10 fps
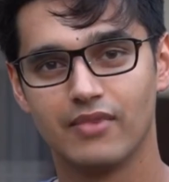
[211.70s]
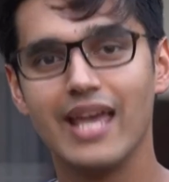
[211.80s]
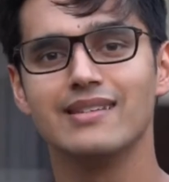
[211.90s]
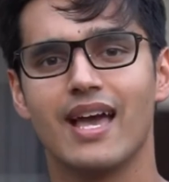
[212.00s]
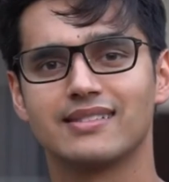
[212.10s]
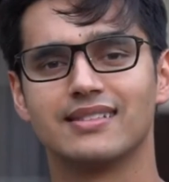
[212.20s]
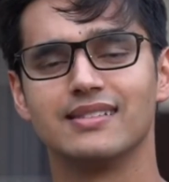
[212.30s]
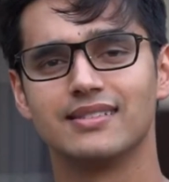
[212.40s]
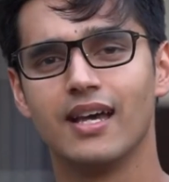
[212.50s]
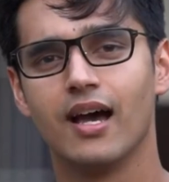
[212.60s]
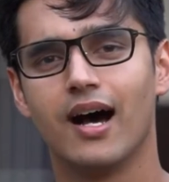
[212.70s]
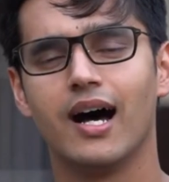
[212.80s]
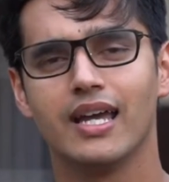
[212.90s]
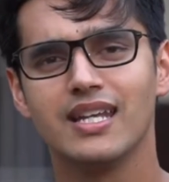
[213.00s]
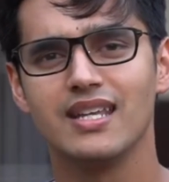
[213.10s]
indexes
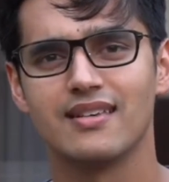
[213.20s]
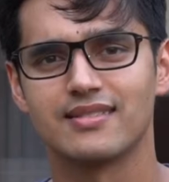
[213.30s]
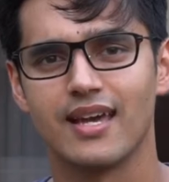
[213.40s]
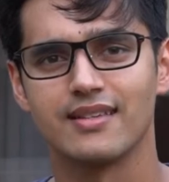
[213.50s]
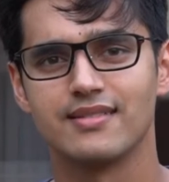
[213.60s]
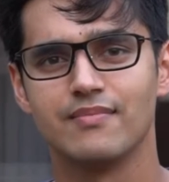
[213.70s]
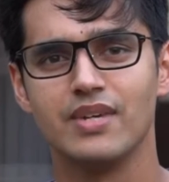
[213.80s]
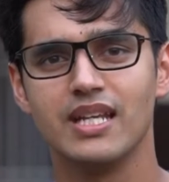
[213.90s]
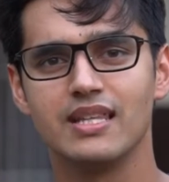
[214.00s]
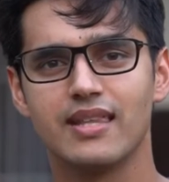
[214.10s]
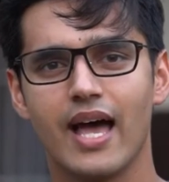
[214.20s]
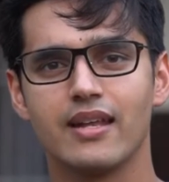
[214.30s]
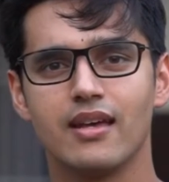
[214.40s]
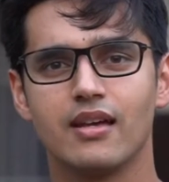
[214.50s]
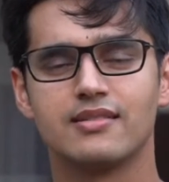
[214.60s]
in India's case, meaning
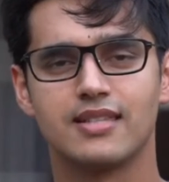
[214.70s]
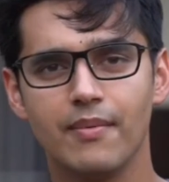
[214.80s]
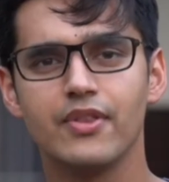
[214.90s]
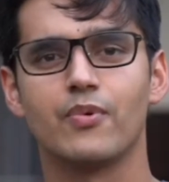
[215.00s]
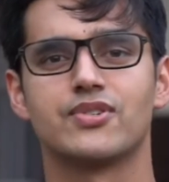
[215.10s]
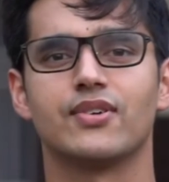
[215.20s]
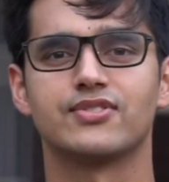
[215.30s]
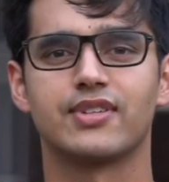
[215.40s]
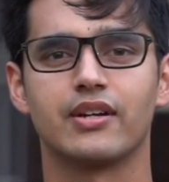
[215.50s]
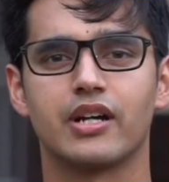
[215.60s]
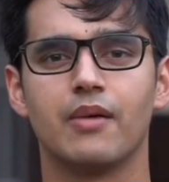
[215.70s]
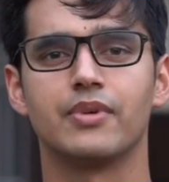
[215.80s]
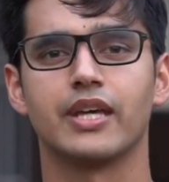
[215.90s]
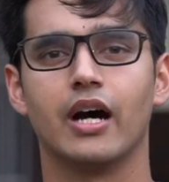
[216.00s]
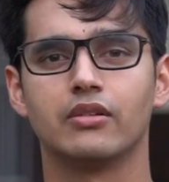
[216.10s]
that some of the results that are
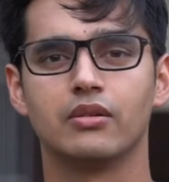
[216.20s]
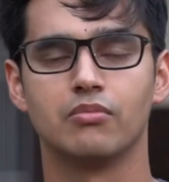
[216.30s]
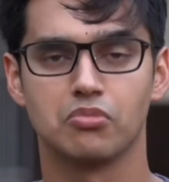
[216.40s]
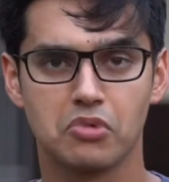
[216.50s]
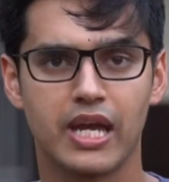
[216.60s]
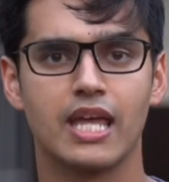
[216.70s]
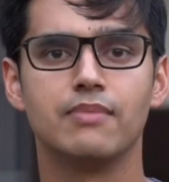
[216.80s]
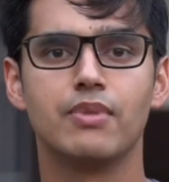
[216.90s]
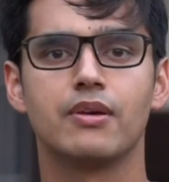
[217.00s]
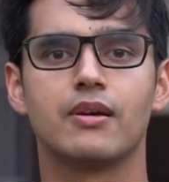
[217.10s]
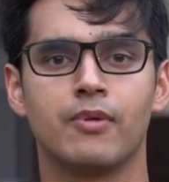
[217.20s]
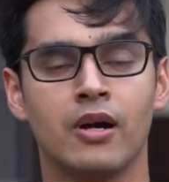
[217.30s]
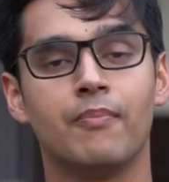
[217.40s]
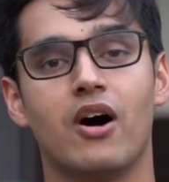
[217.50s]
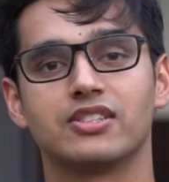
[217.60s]
coming out can be
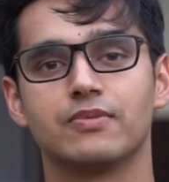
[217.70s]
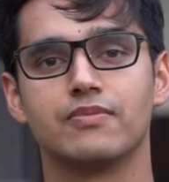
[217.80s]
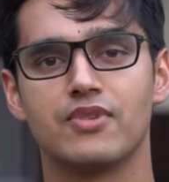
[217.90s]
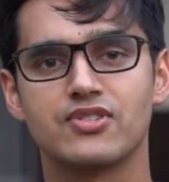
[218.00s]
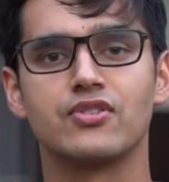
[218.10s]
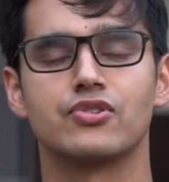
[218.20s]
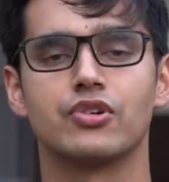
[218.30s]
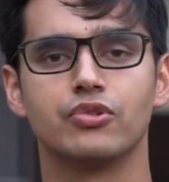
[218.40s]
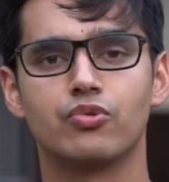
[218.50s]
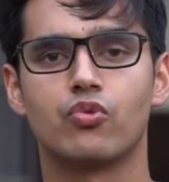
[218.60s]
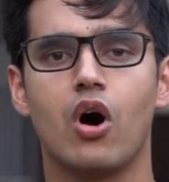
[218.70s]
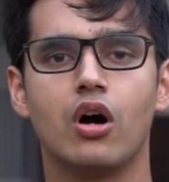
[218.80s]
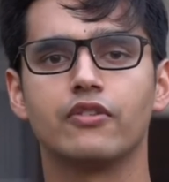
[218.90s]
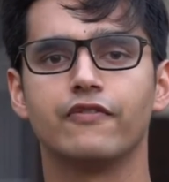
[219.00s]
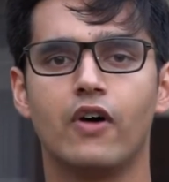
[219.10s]
possibly misconstrued,
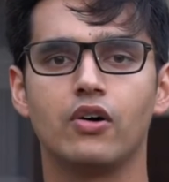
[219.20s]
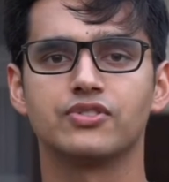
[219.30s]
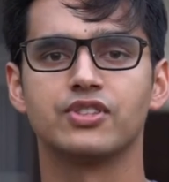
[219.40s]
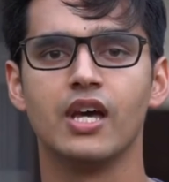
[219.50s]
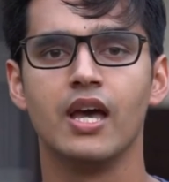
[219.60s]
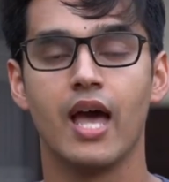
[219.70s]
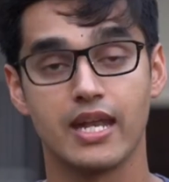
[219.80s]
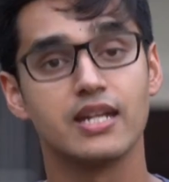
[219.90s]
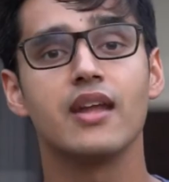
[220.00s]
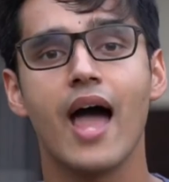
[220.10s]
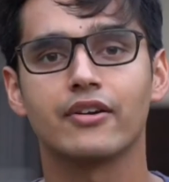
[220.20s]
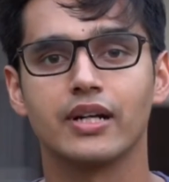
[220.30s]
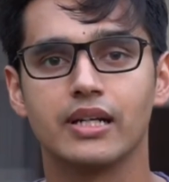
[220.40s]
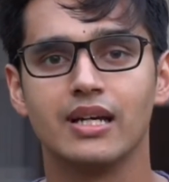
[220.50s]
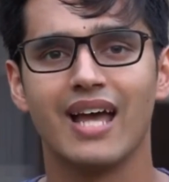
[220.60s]
wrong, false, and
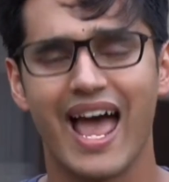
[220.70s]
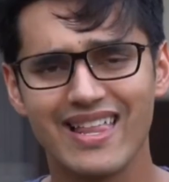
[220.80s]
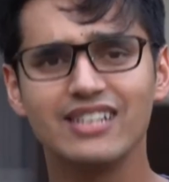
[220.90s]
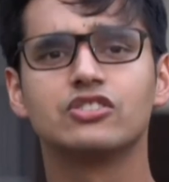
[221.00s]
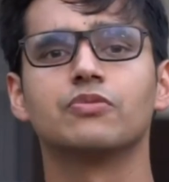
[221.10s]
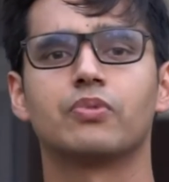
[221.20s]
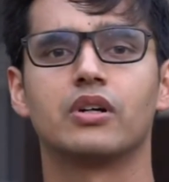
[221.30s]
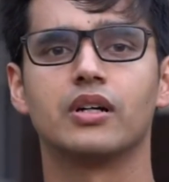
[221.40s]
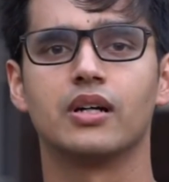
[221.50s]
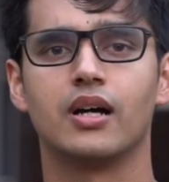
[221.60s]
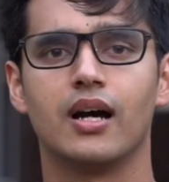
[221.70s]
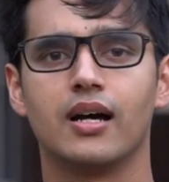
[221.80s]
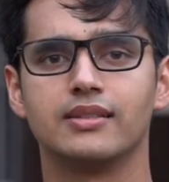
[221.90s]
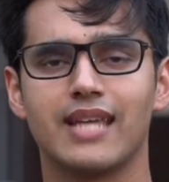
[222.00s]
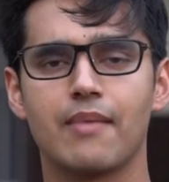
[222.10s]
inaccurate. And that's super
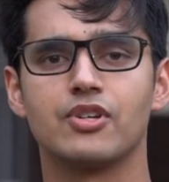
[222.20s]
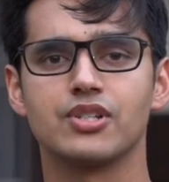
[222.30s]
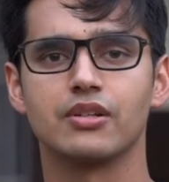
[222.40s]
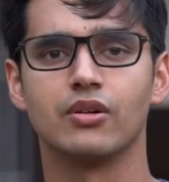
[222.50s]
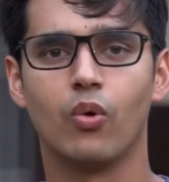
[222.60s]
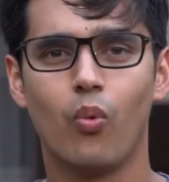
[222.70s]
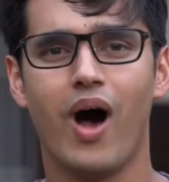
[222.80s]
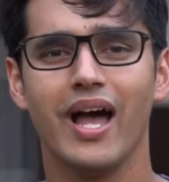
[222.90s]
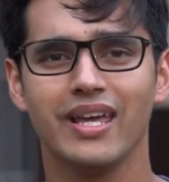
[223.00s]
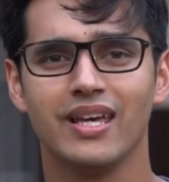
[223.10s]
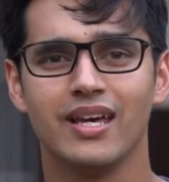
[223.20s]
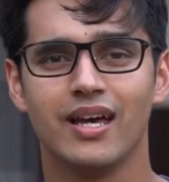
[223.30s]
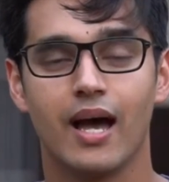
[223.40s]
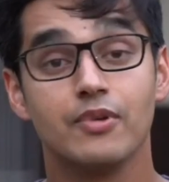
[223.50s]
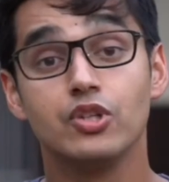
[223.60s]
damaging. Why?
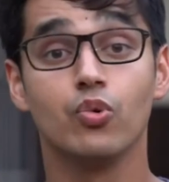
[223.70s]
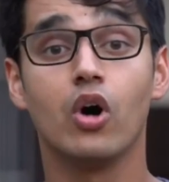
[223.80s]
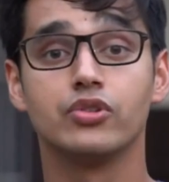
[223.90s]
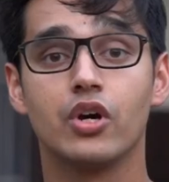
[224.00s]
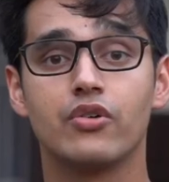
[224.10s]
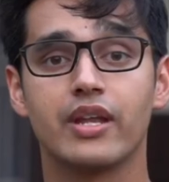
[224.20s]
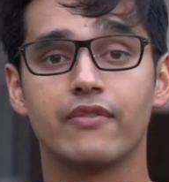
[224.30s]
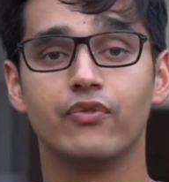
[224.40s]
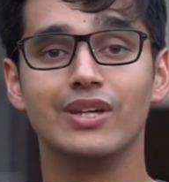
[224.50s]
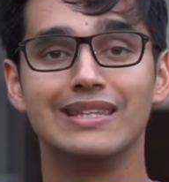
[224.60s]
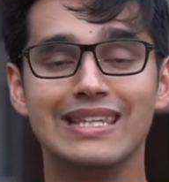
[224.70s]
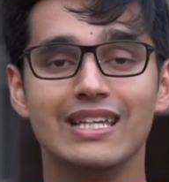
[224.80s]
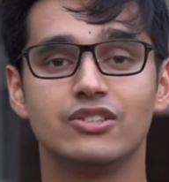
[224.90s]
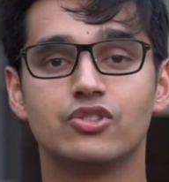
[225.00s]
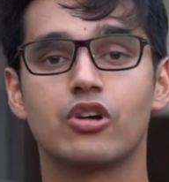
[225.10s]
I mean, you all know that if we
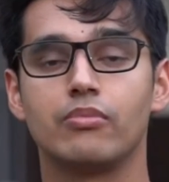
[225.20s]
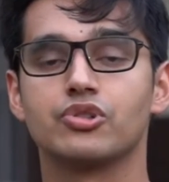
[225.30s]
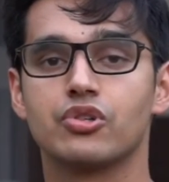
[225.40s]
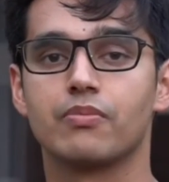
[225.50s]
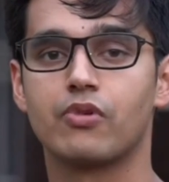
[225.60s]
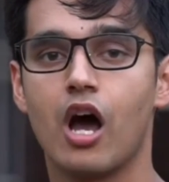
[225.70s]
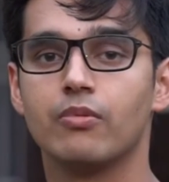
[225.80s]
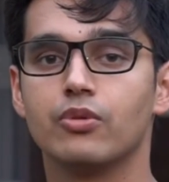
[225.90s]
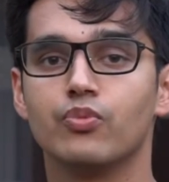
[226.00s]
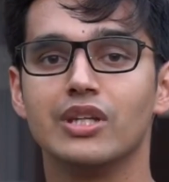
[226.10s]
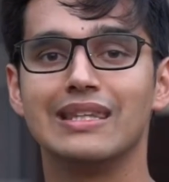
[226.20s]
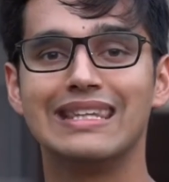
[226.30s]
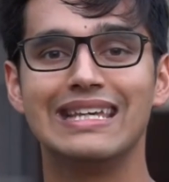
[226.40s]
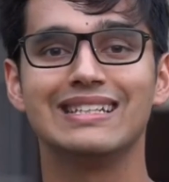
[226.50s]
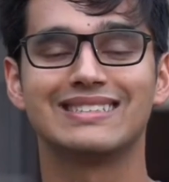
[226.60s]
need to troubleshoot a problem, we
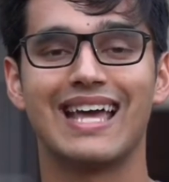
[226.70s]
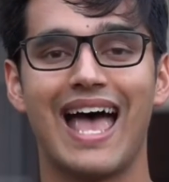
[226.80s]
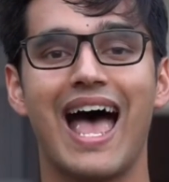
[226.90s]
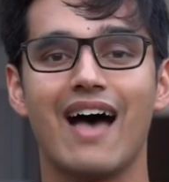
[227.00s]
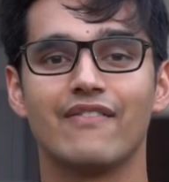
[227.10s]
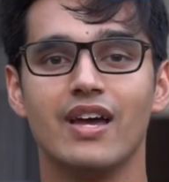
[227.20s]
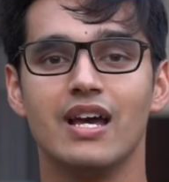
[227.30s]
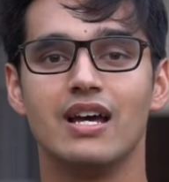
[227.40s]
need to have